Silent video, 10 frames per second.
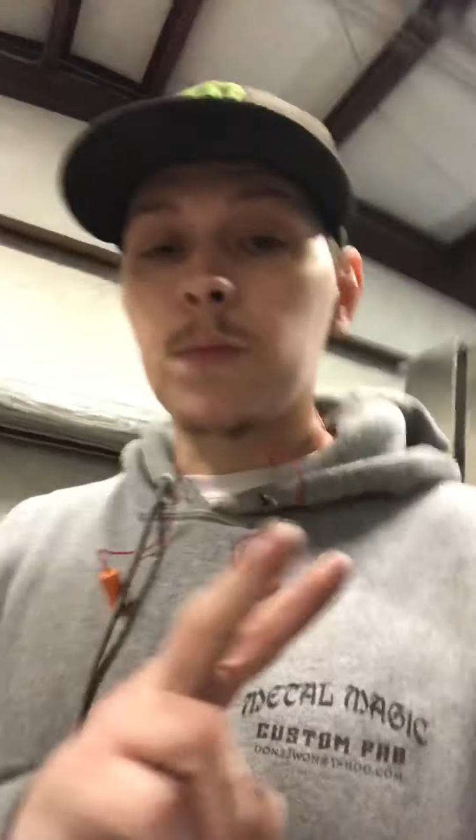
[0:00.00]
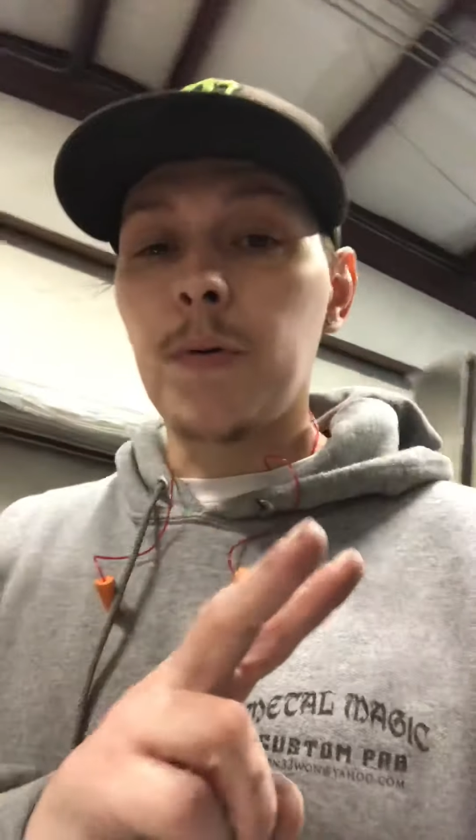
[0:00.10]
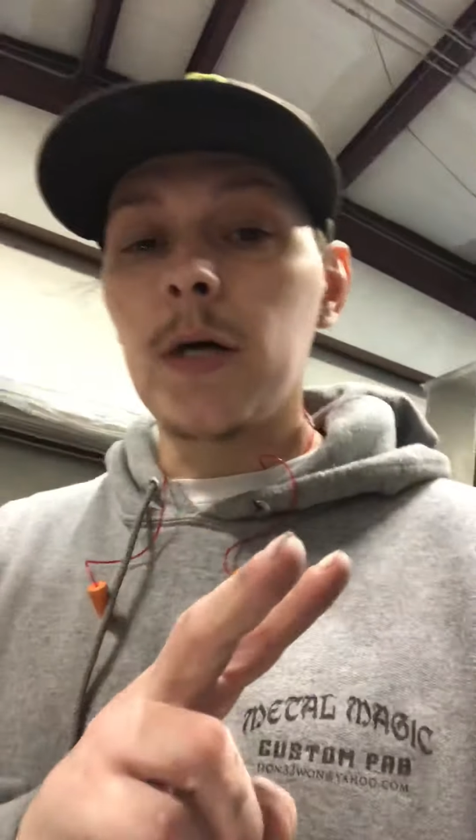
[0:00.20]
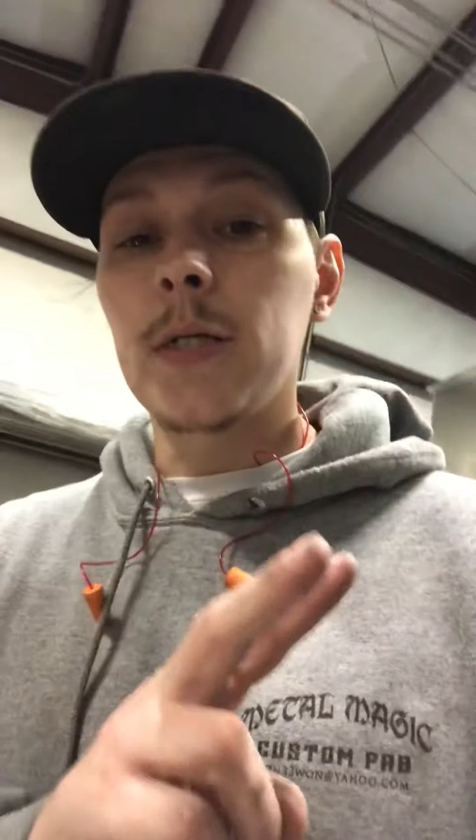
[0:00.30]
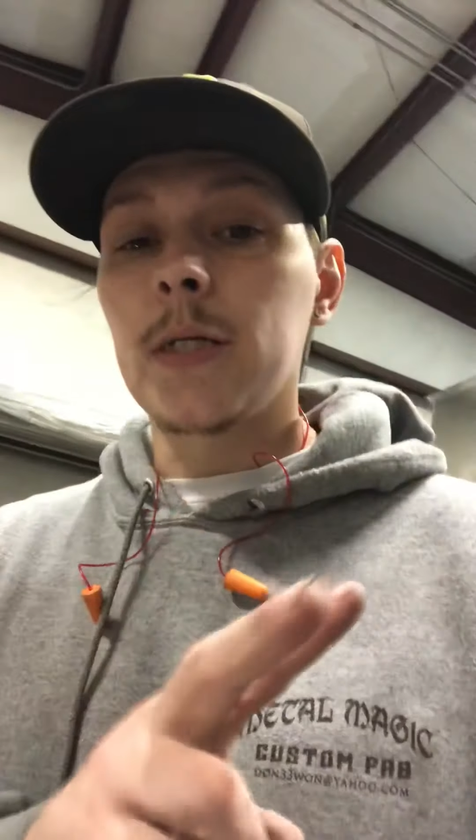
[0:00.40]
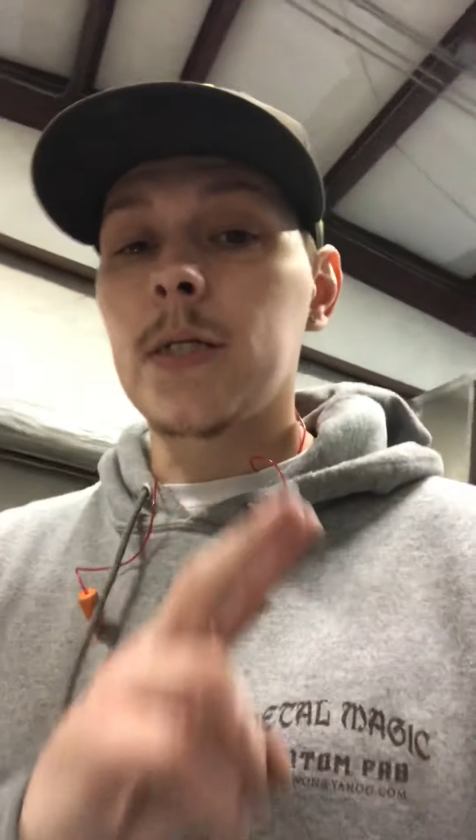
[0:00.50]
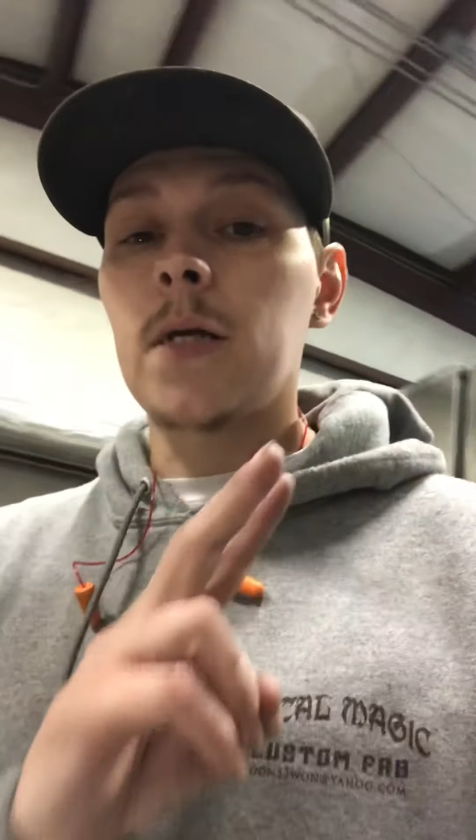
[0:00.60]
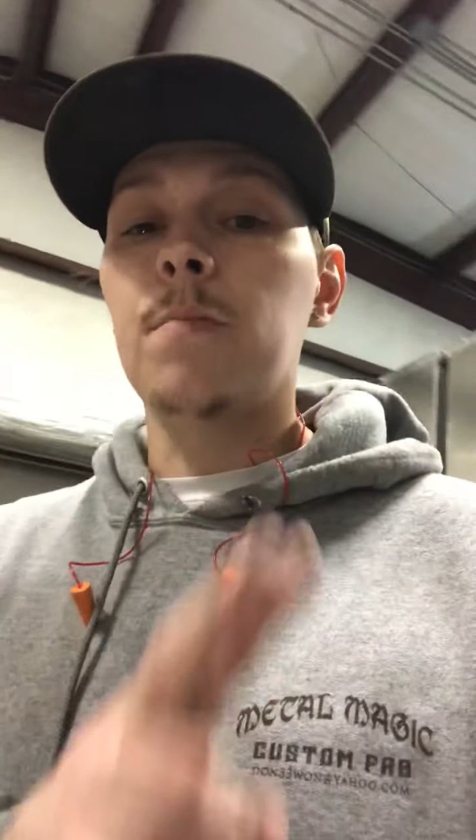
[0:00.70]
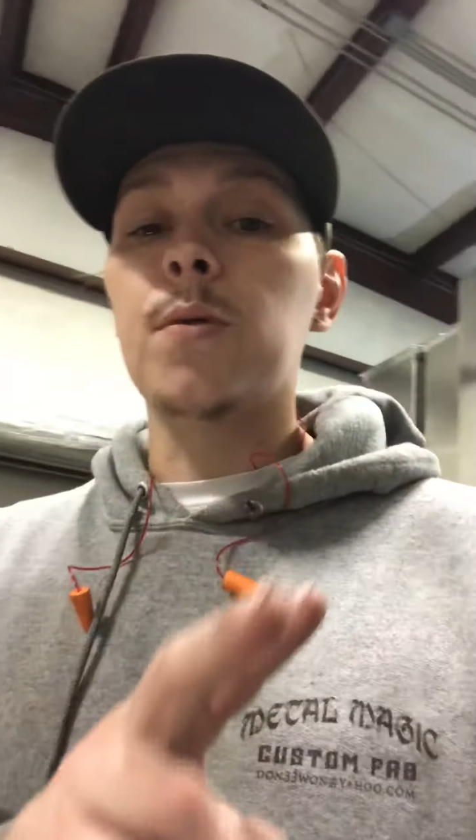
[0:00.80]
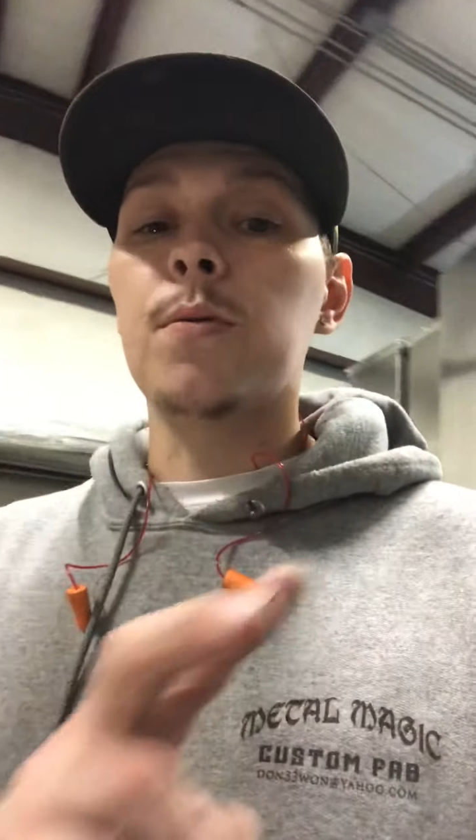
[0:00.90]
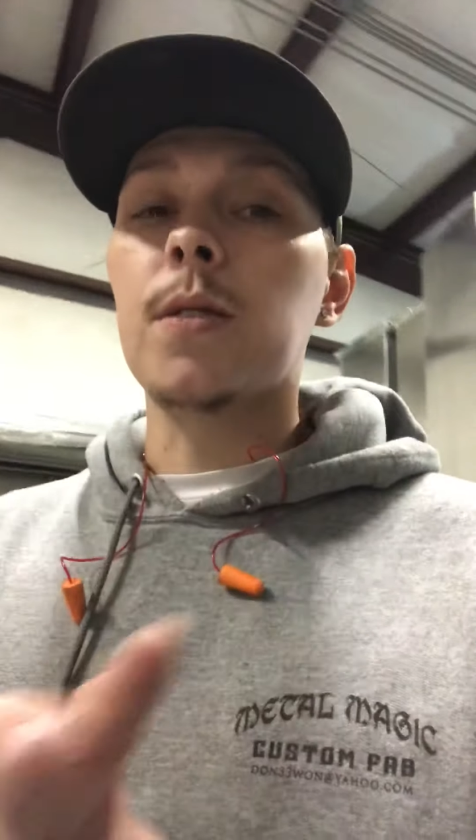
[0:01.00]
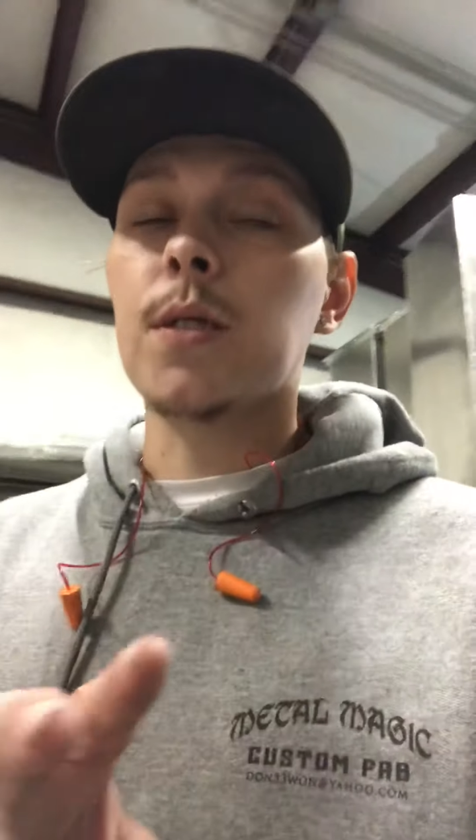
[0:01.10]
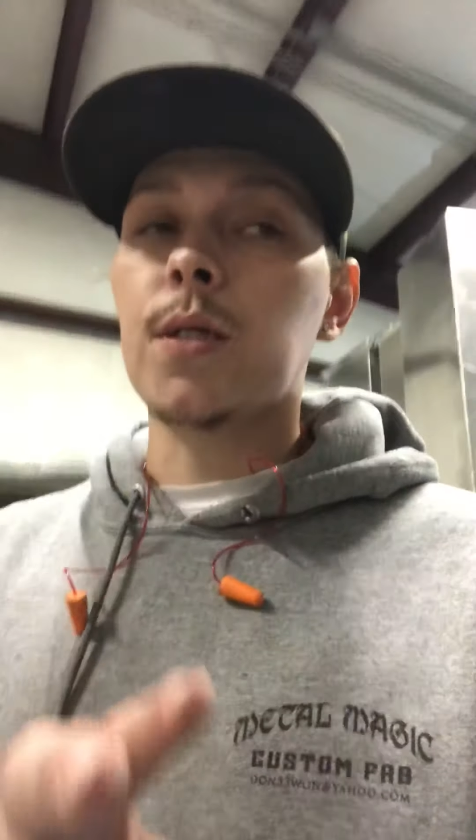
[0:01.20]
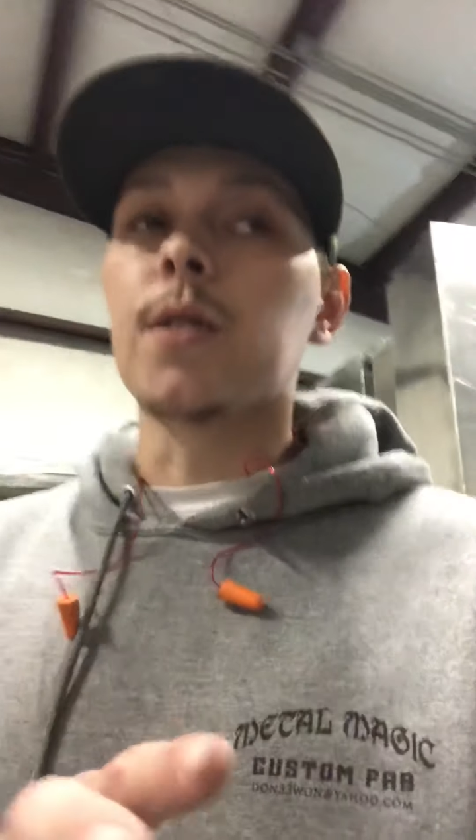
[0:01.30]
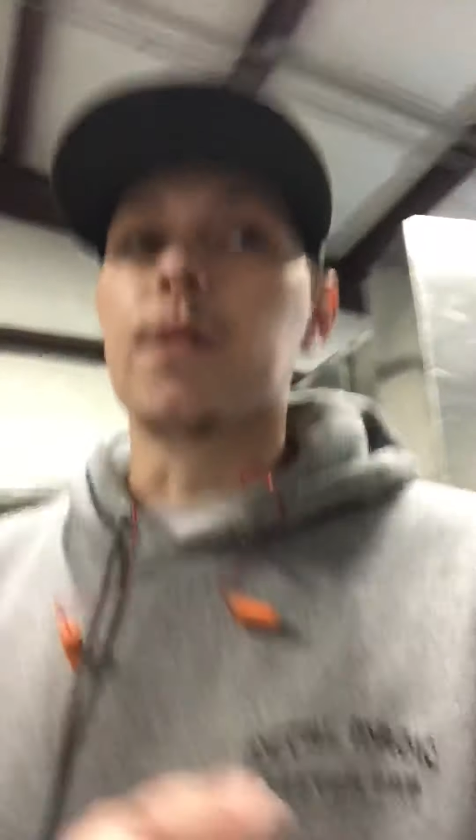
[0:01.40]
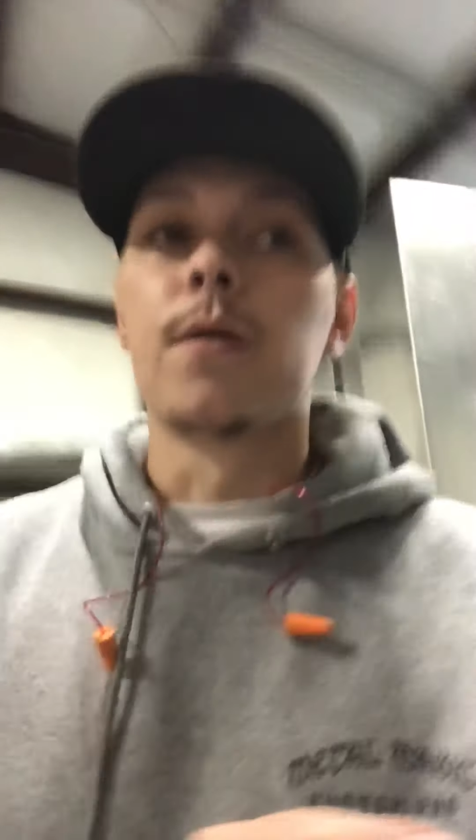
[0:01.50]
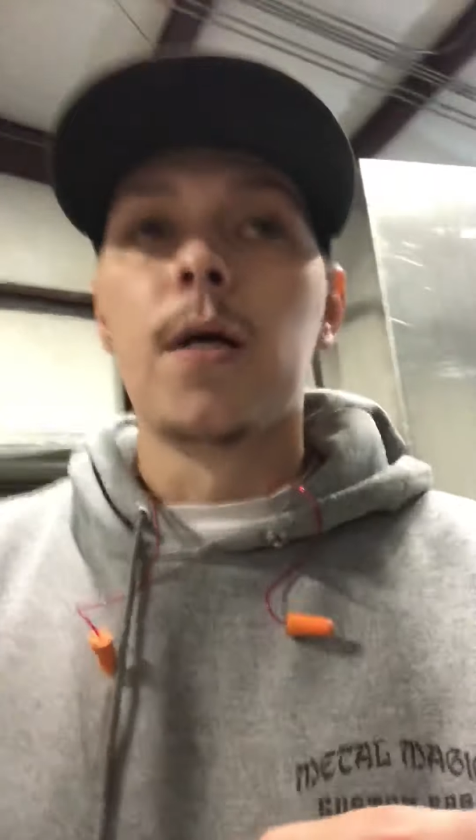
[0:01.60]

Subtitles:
projects that I'm doing this year.